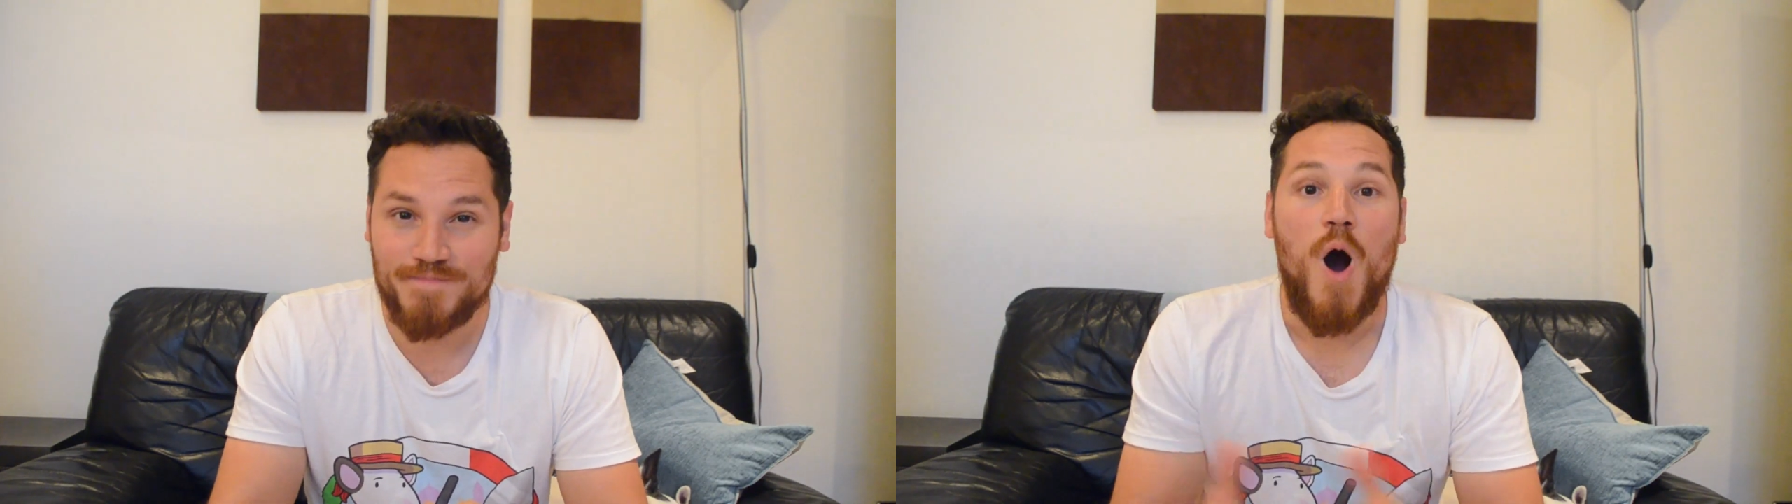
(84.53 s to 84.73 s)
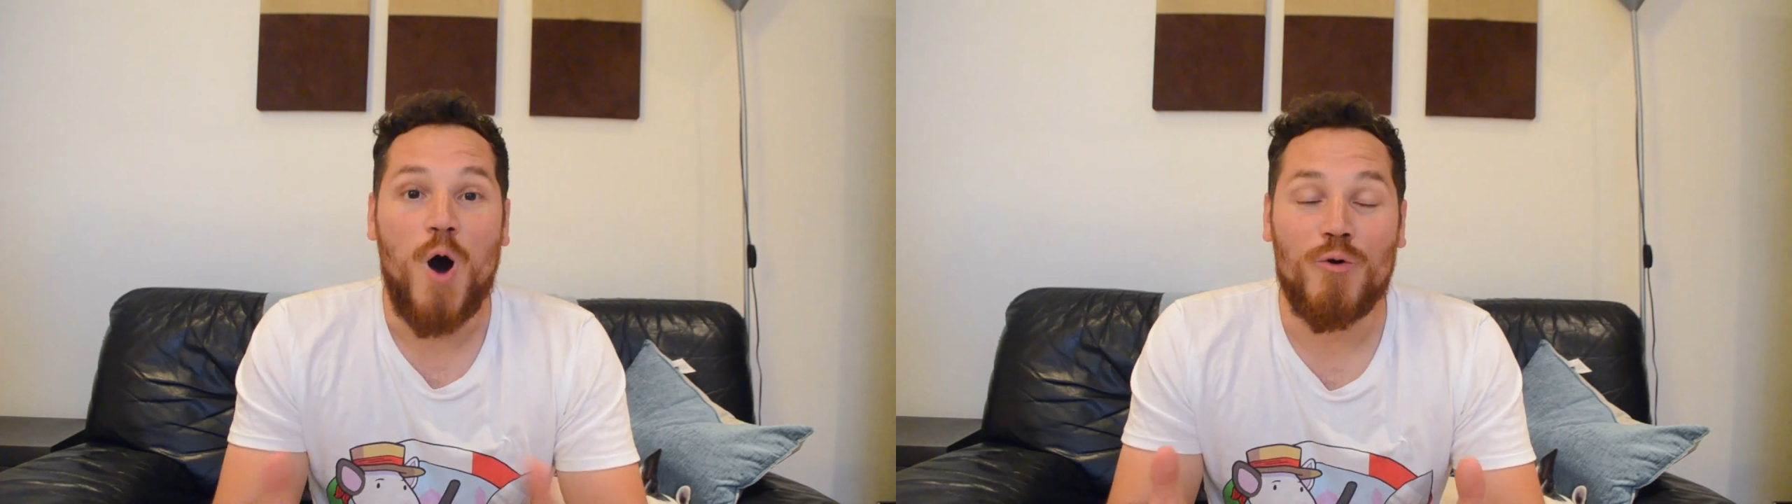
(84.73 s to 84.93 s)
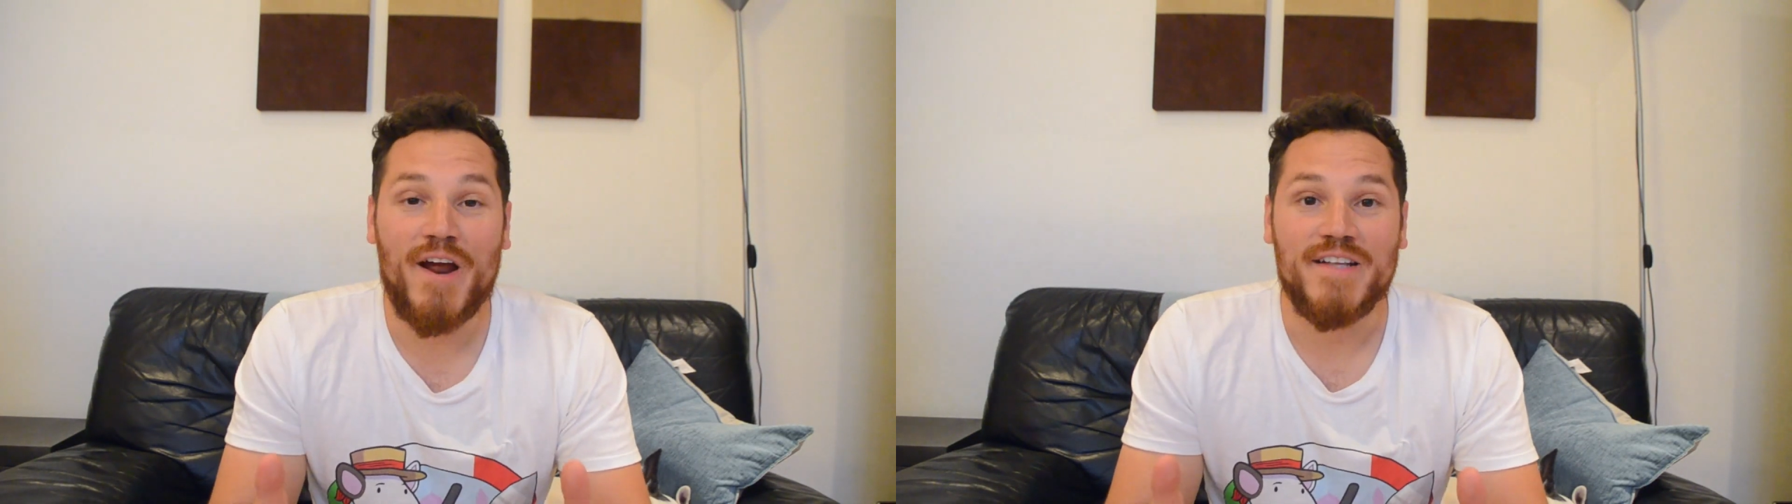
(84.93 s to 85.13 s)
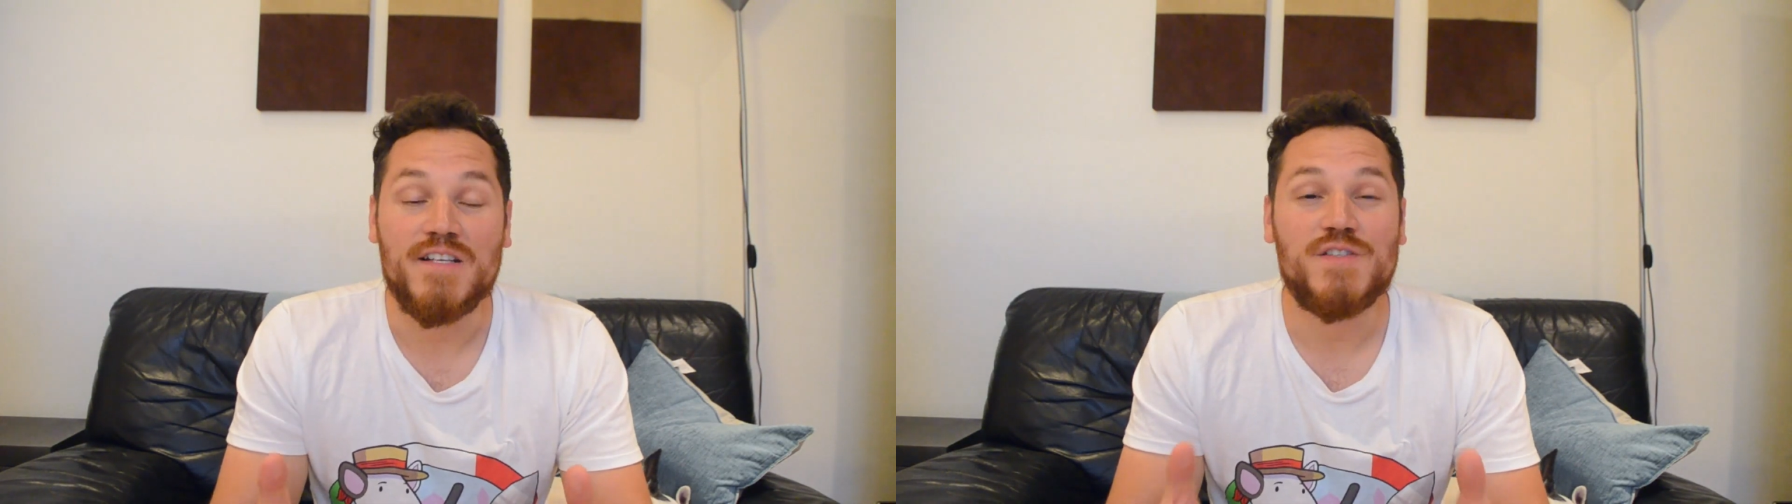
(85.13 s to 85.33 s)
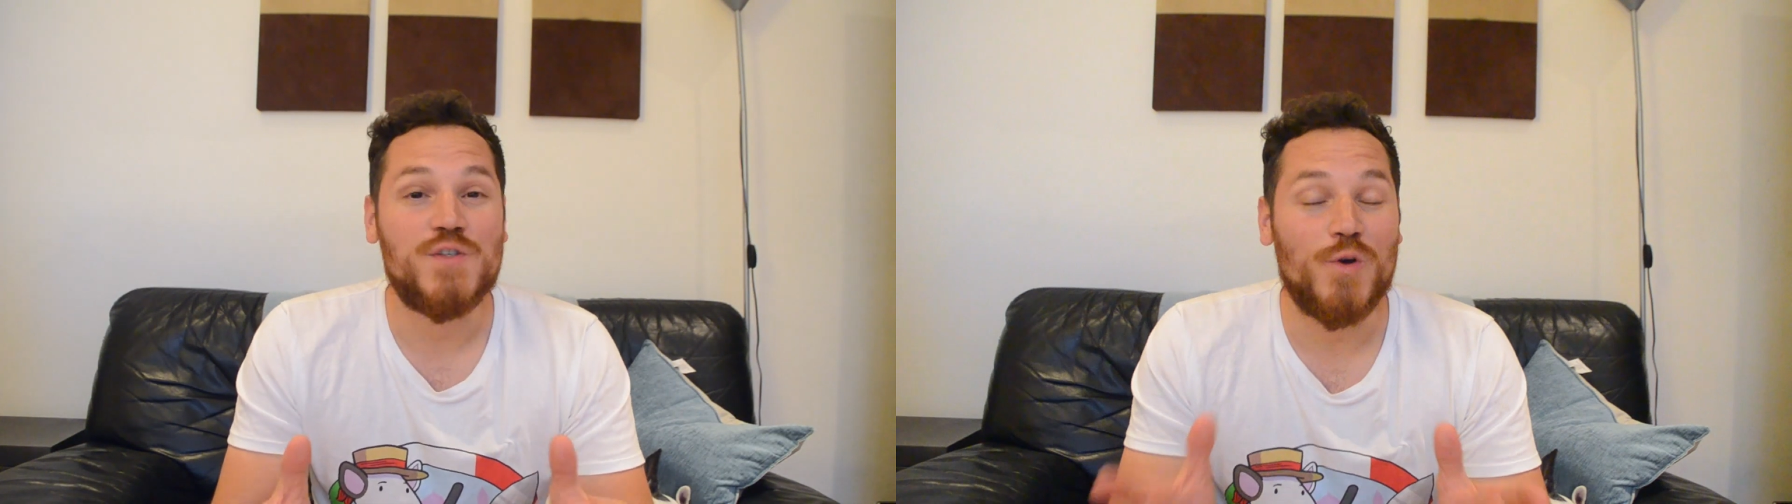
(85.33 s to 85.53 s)

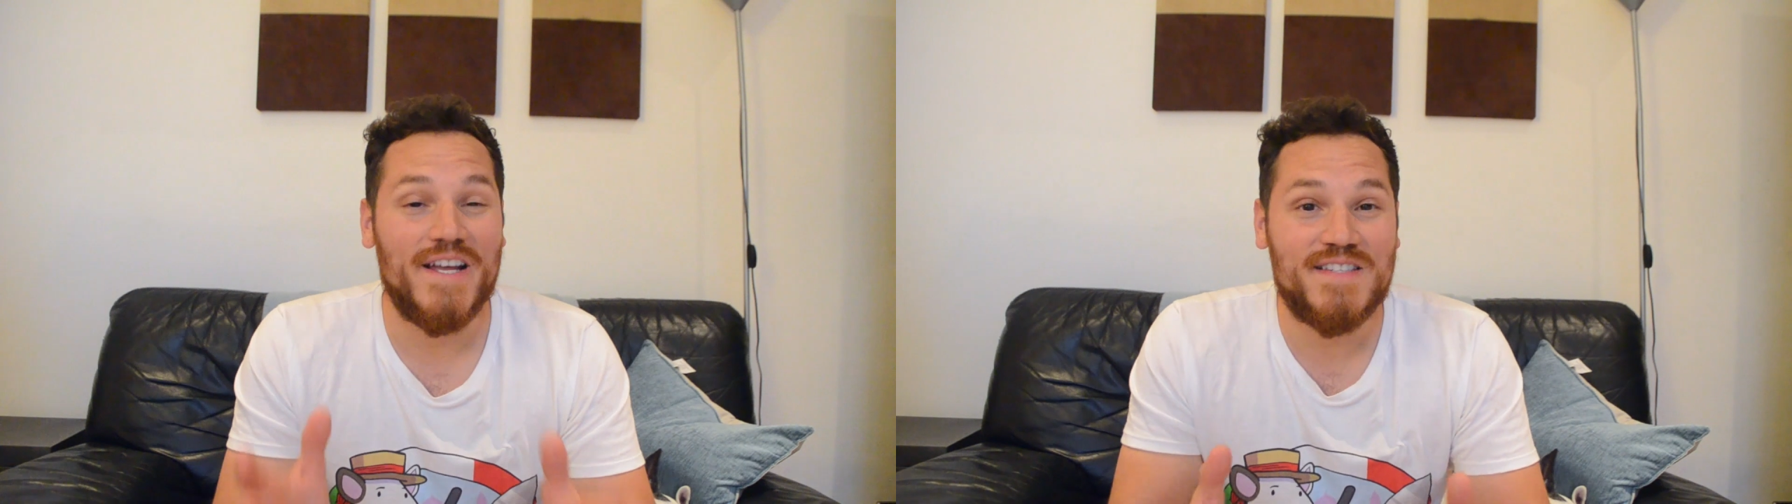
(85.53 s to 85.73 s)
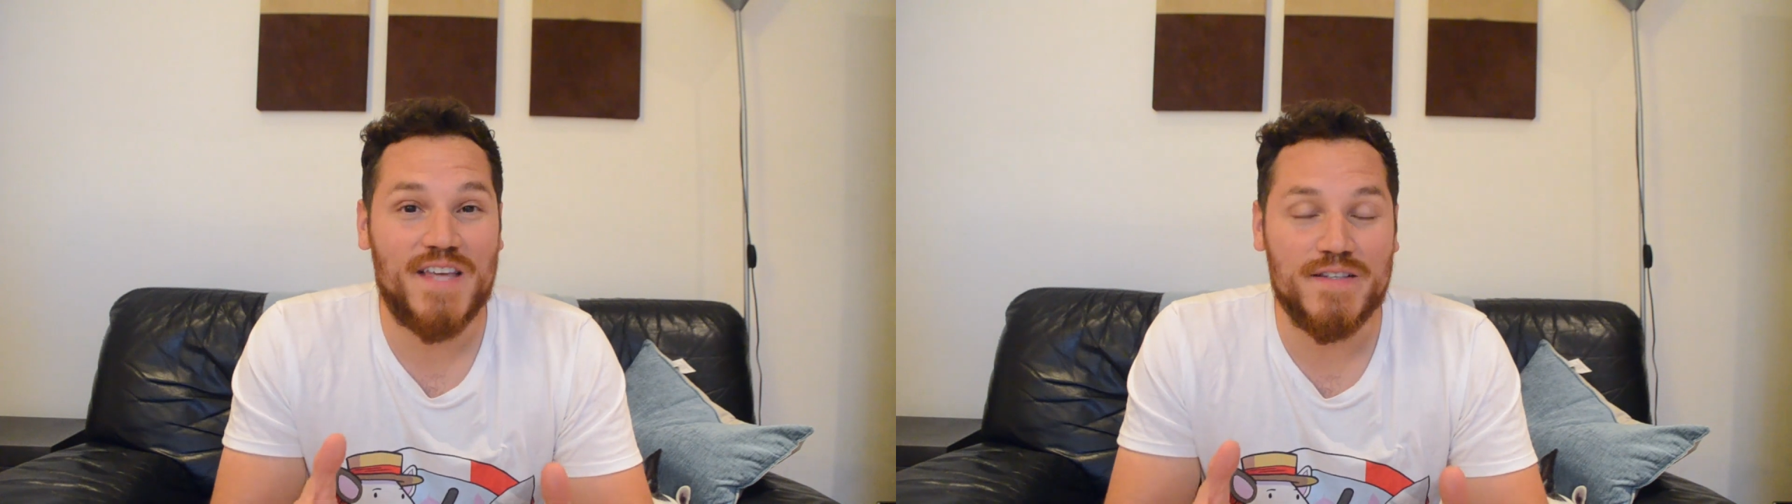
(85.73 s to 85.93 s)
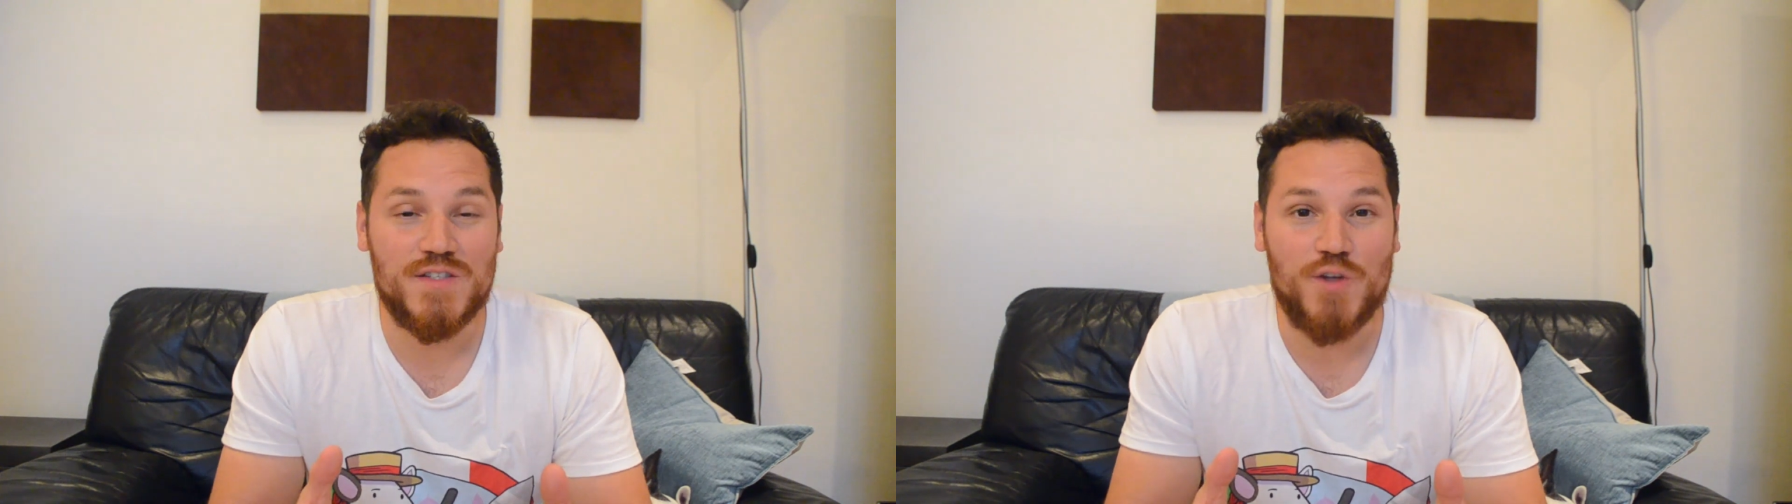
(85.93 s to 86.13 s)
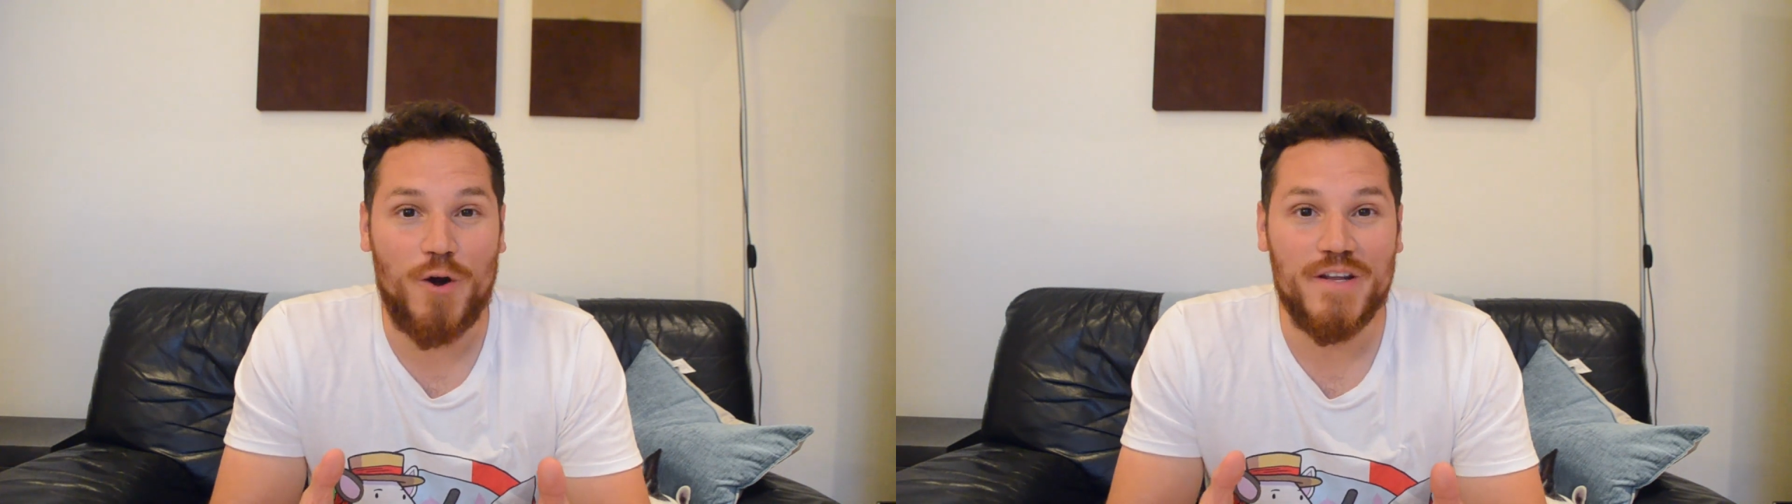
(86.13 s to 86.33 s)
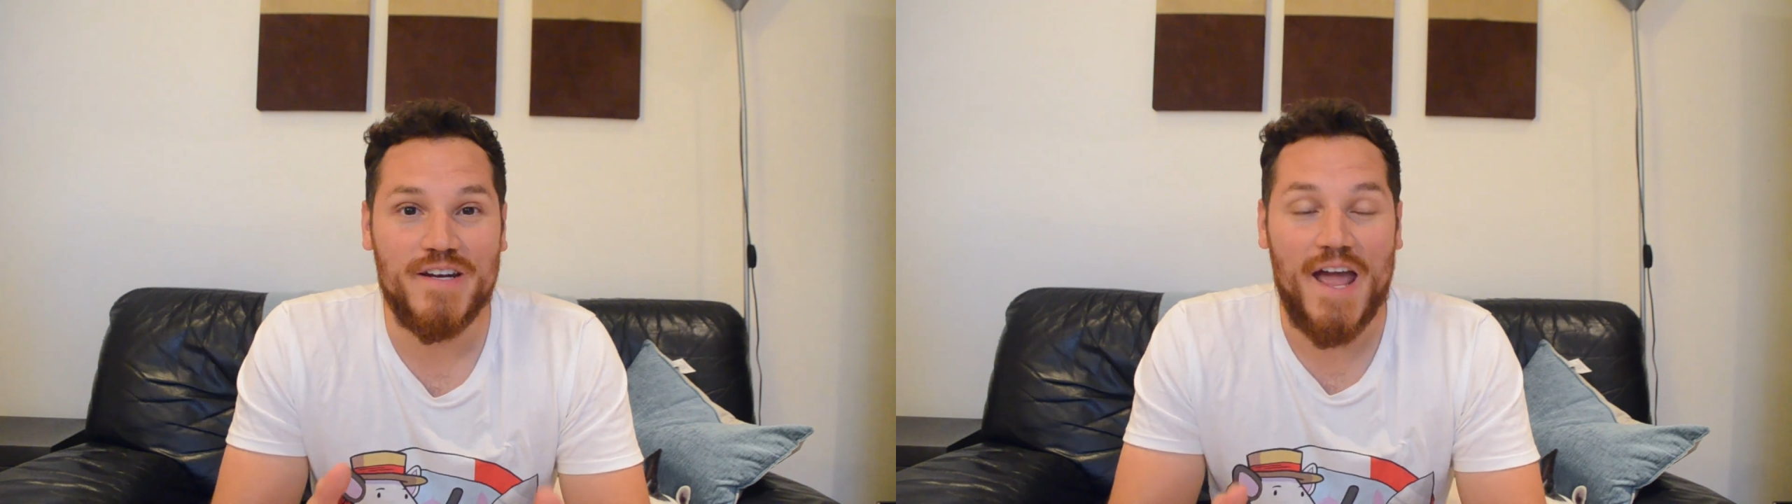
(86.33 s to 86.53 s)
Alright, so let's get
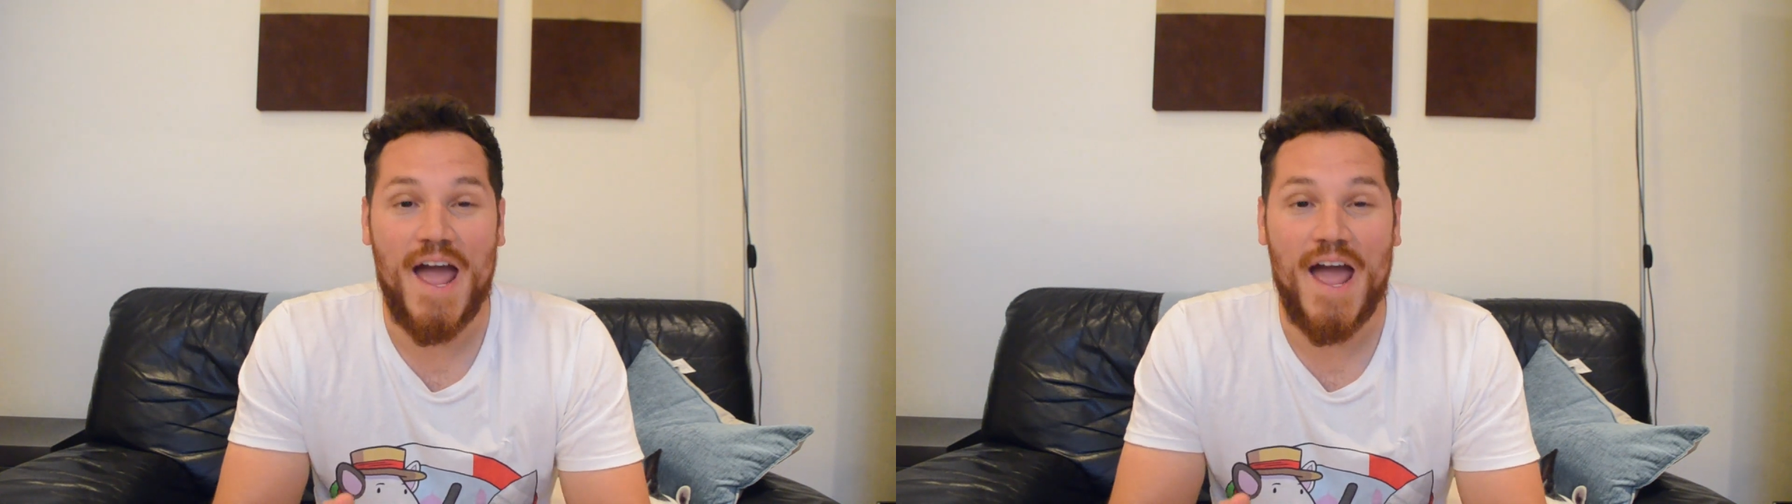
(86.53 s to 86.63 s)
started